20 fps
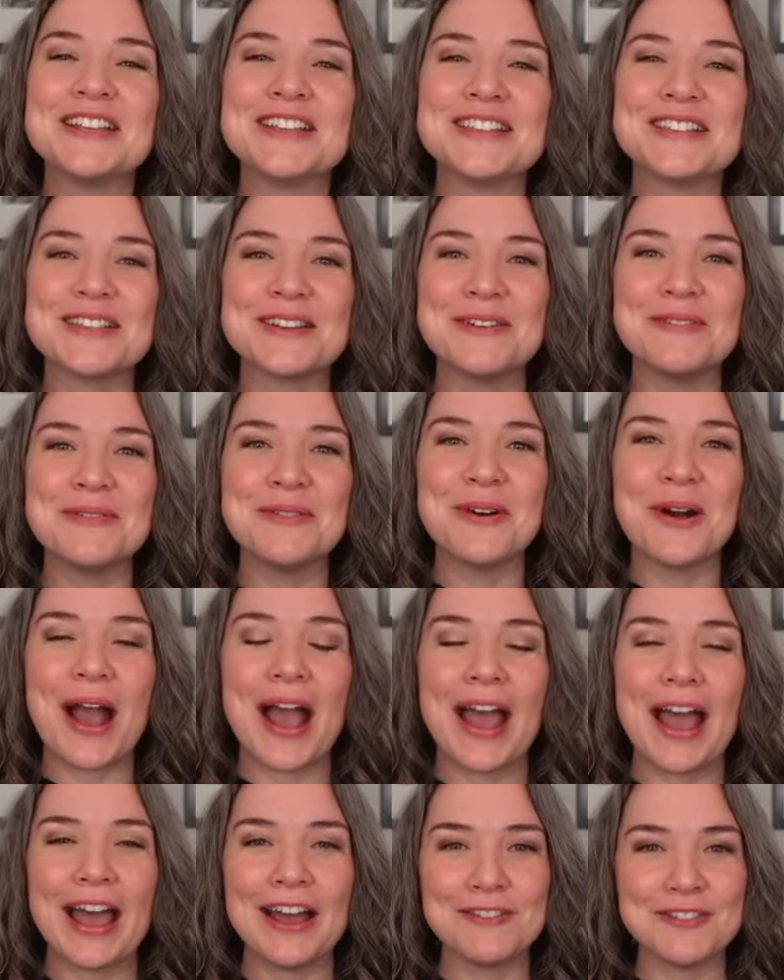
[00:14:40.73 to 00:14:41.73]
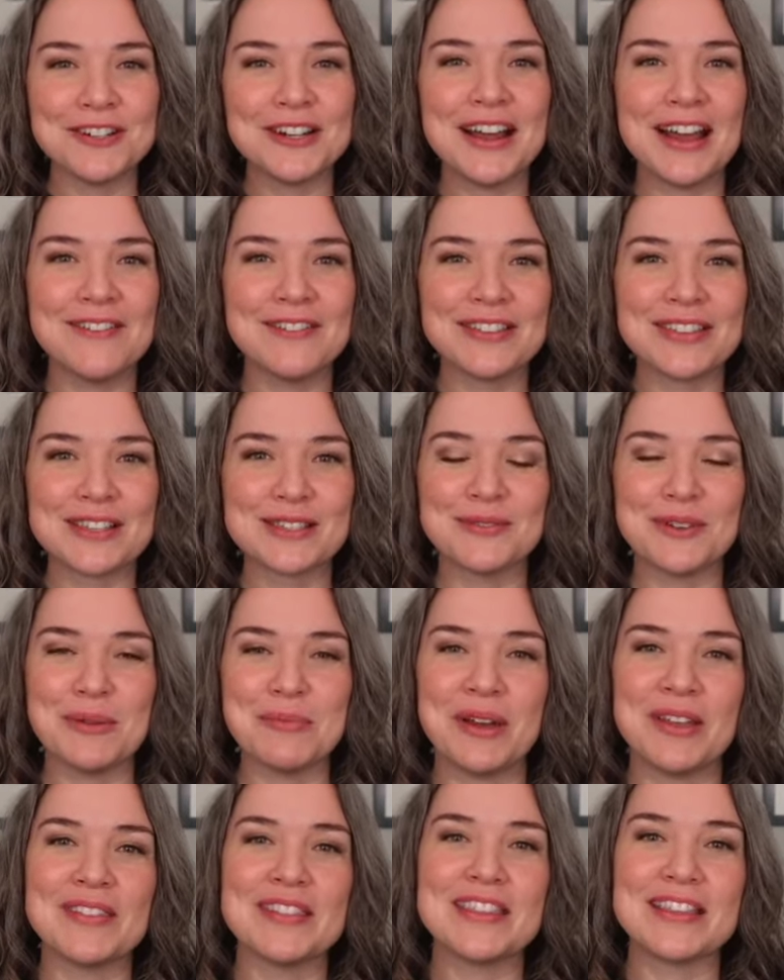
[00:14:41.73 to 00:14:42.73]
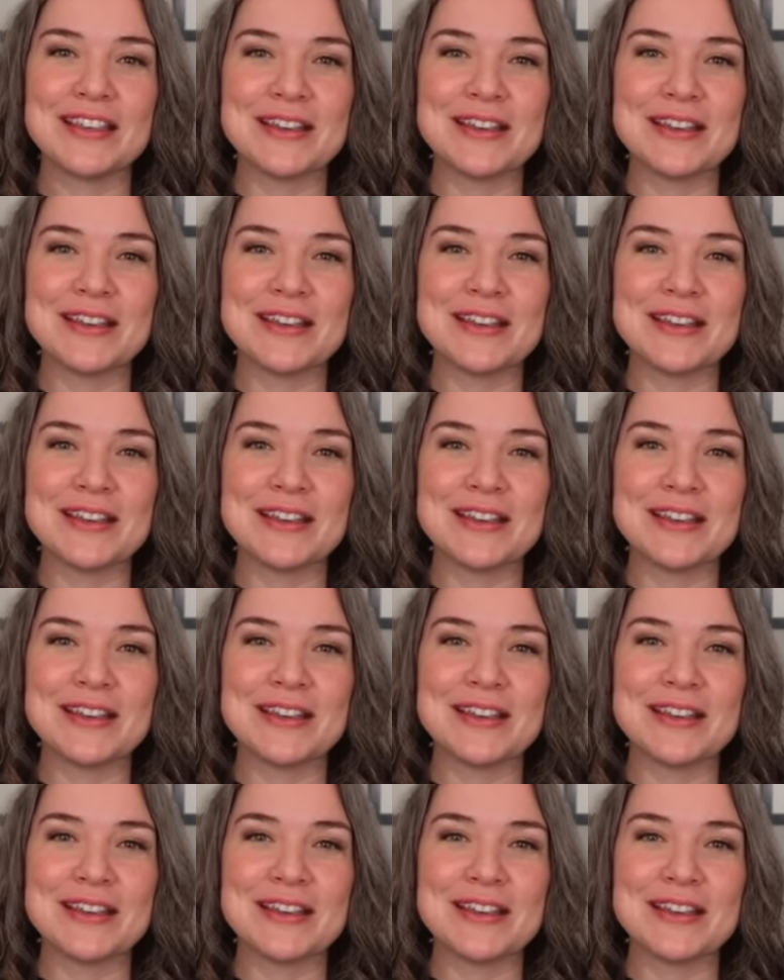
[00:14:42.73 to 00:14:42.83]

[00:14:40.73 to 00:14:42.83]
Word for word: So after having this for a month,